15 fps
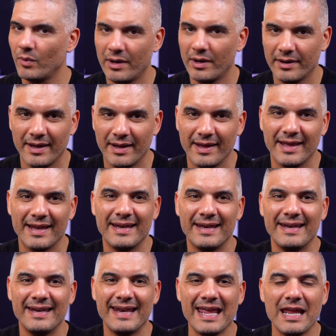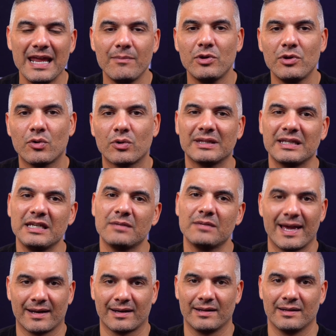1, name your lead
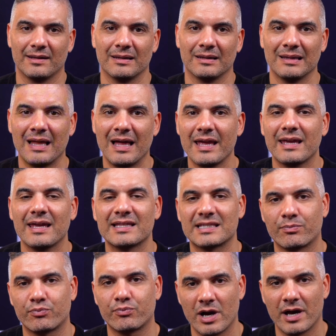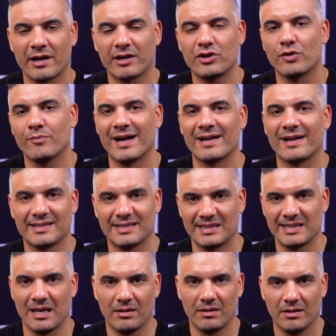magnet like it's a product you're about to
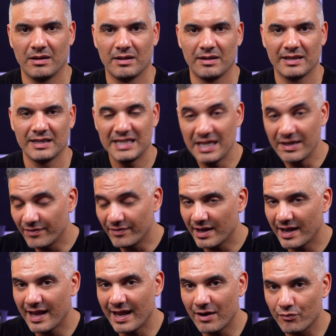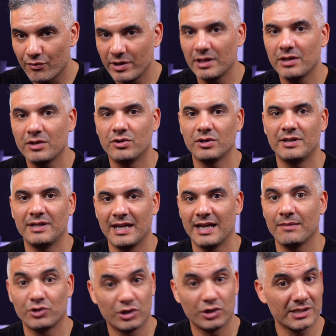sell. Give it a really good
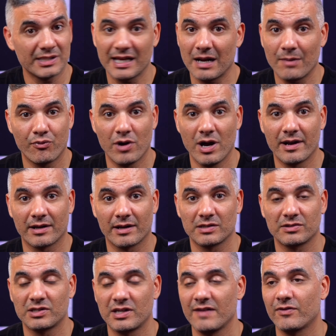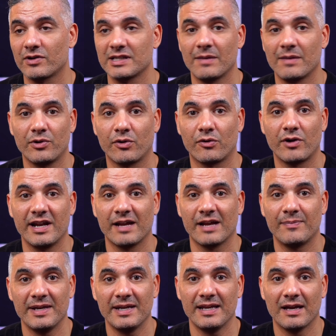name, just like a product. So say, for example, you're creating a
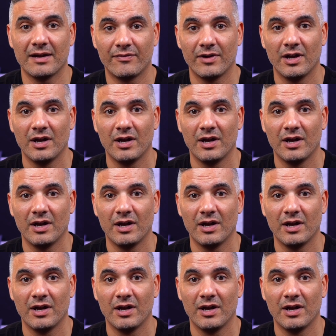PDF